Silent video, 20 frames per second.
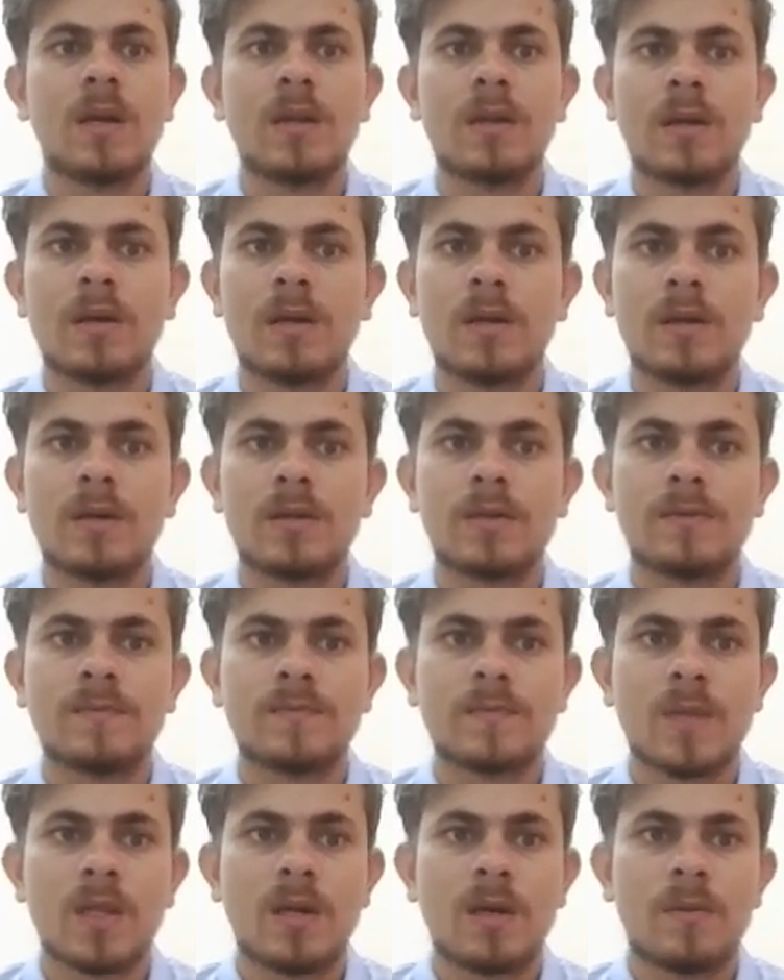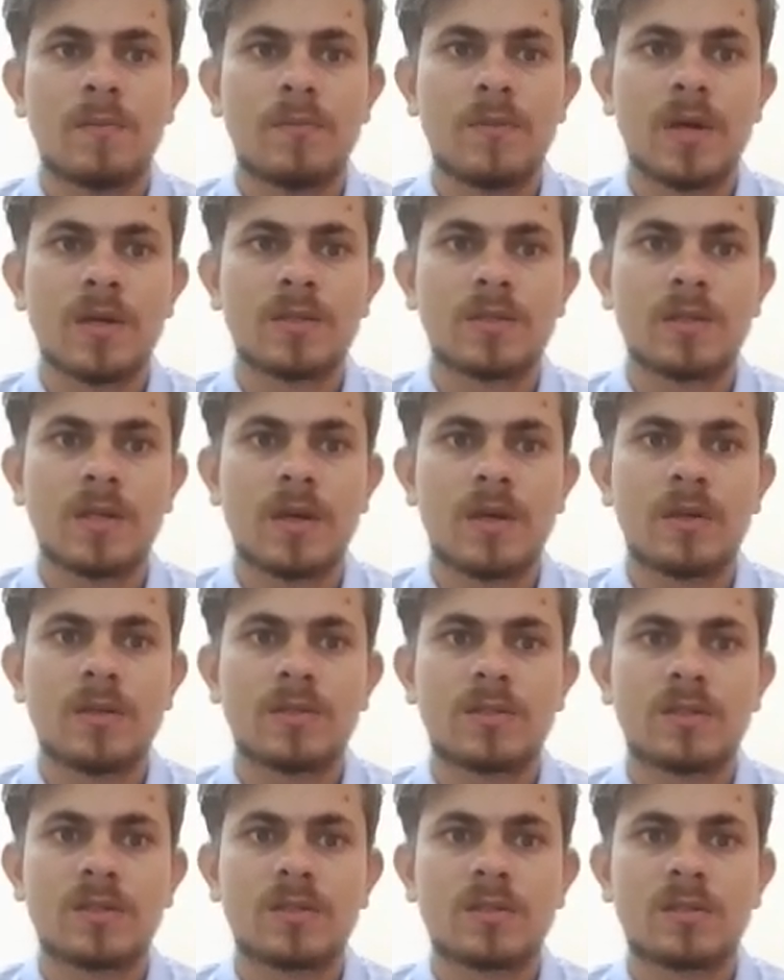in Ayer,
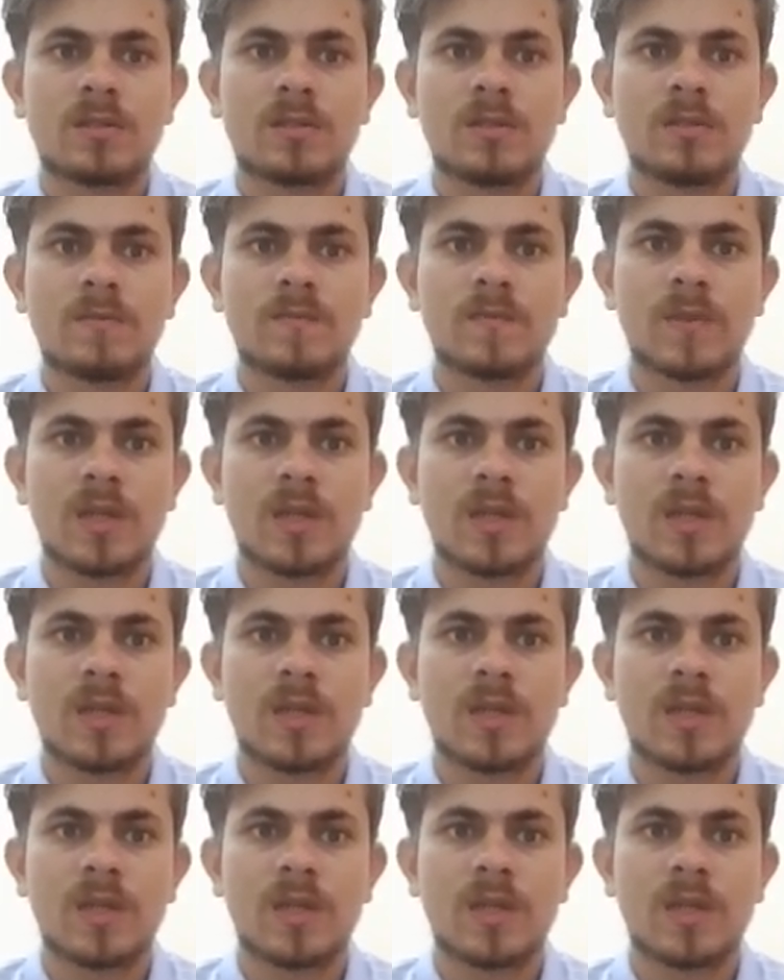Massachusetts,